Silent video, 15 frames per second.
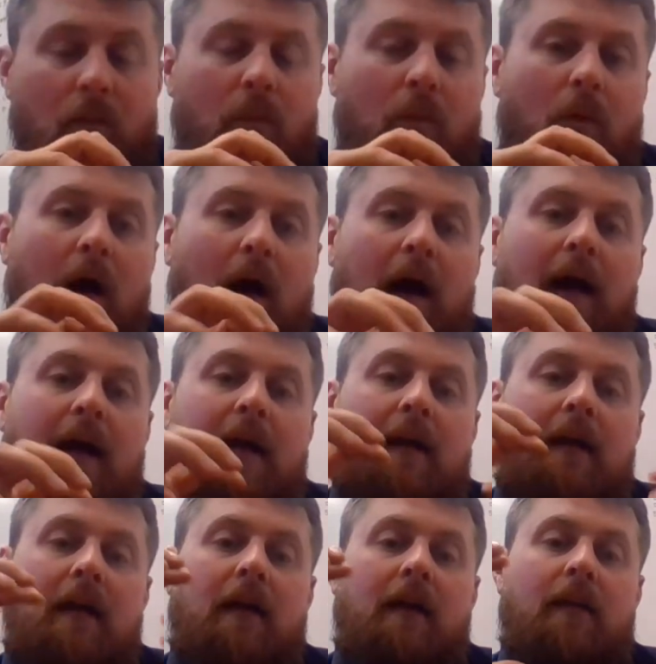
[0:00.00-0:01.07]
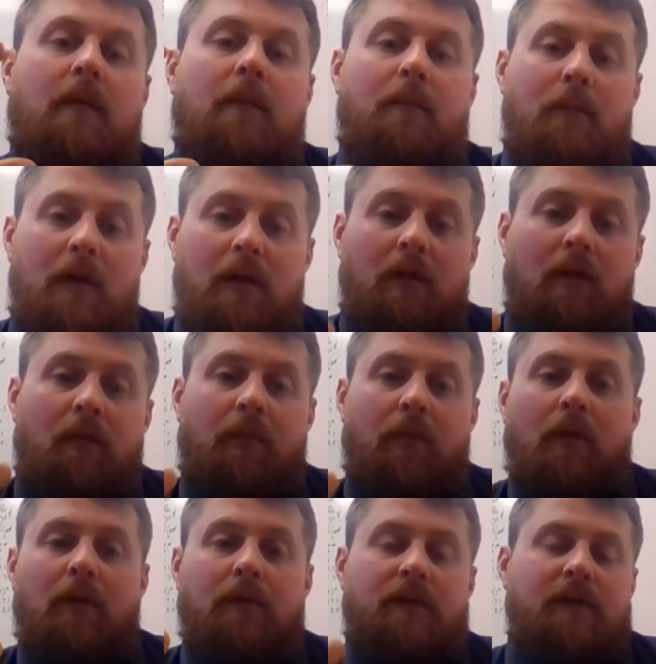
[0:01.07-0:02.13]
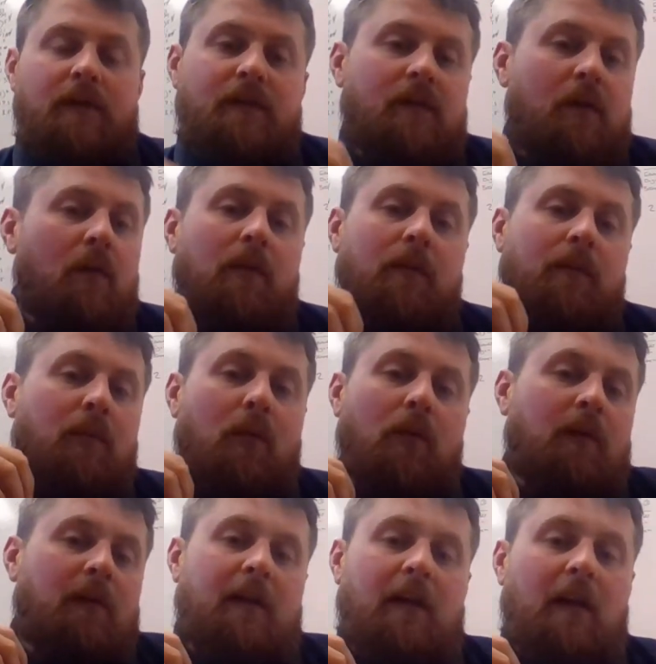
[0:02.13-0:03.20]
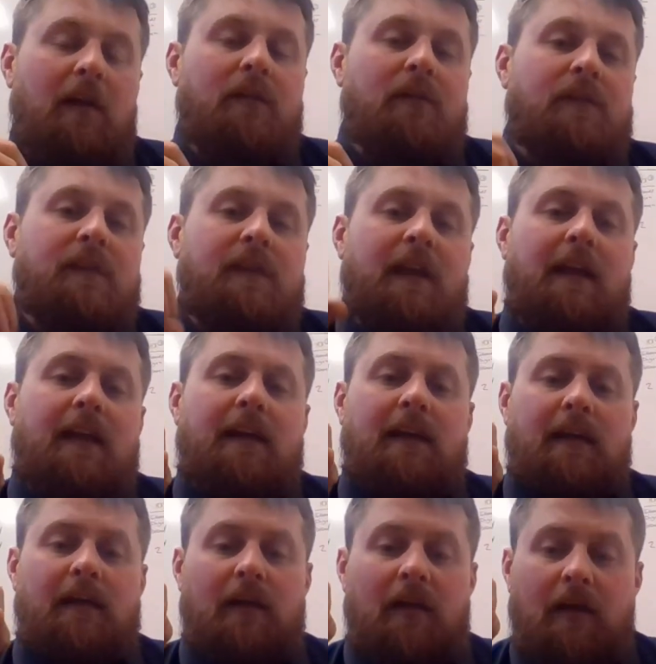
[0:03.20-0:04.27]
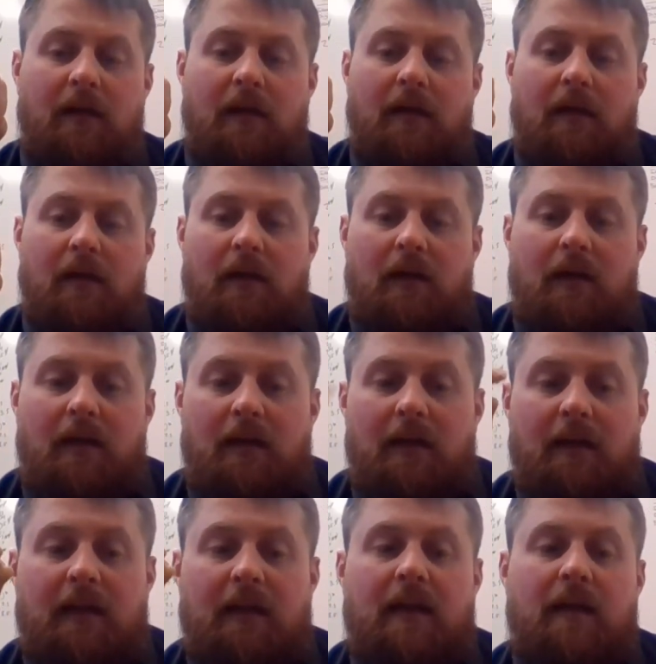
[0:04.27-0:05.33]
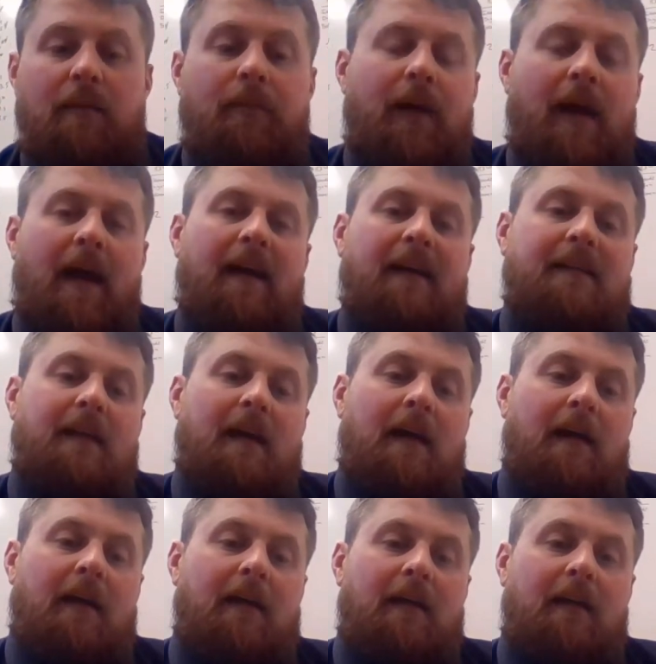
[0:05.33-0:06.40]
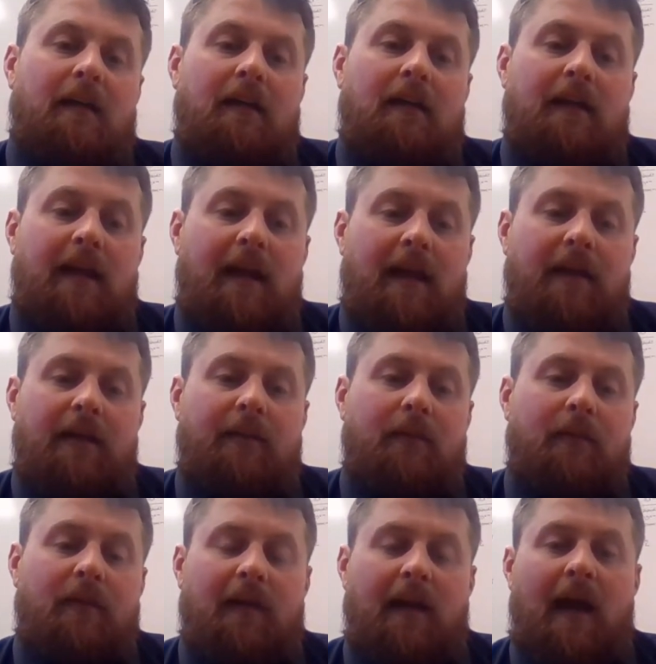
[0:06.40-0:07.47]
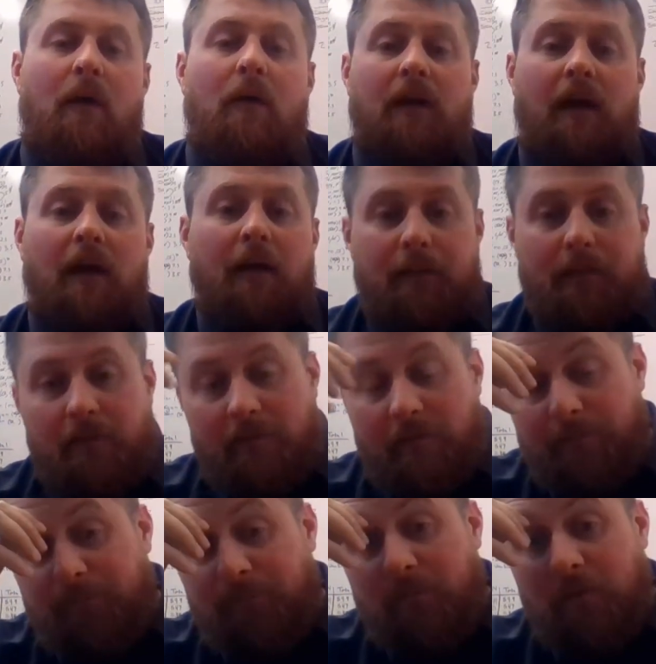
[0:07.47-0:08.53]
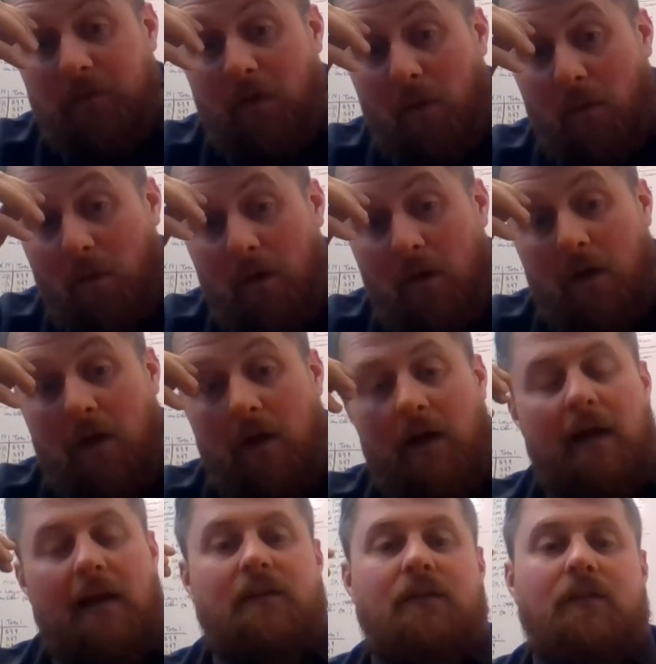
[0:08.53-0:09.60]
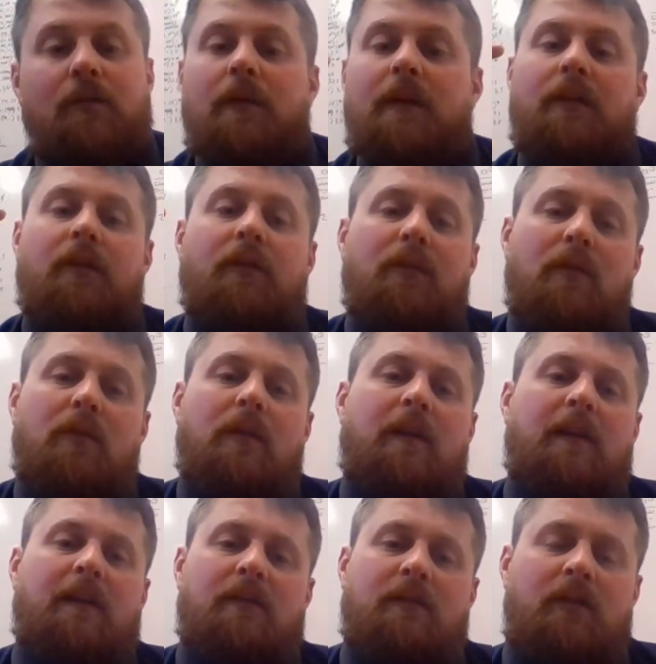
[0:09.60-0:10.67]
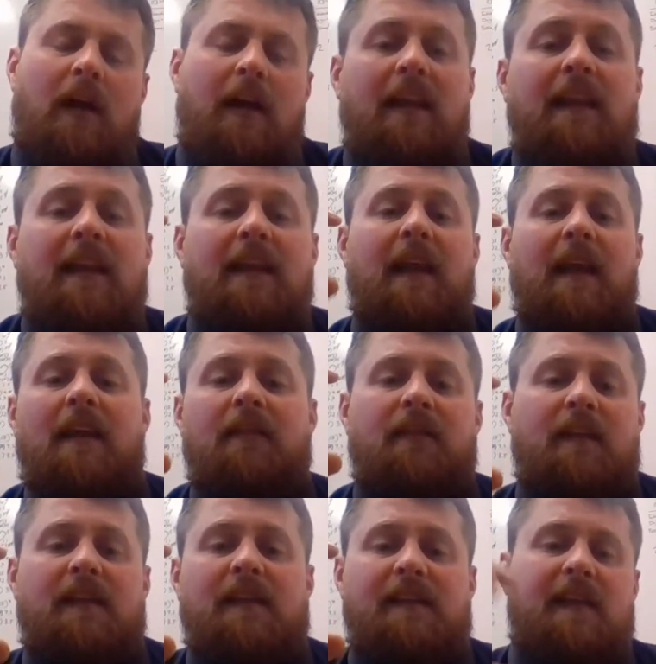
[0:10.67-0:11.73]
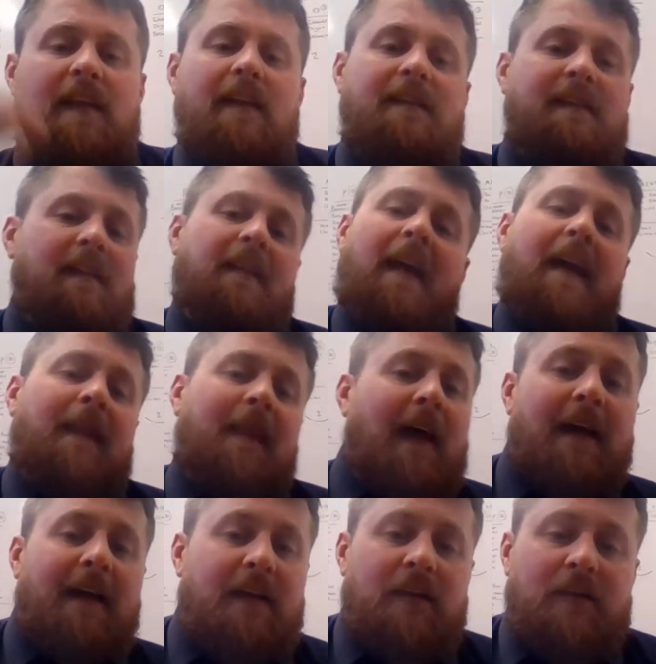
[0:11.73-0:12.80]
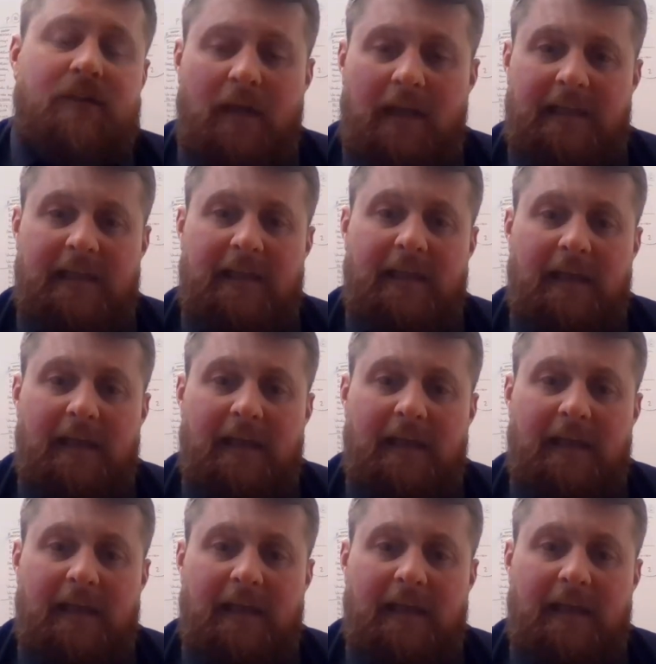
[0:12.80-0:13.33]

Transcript: why the mental approach is so important in understanding the impact on games and outcomes. So as you read through it, try to think of these things in that light and try to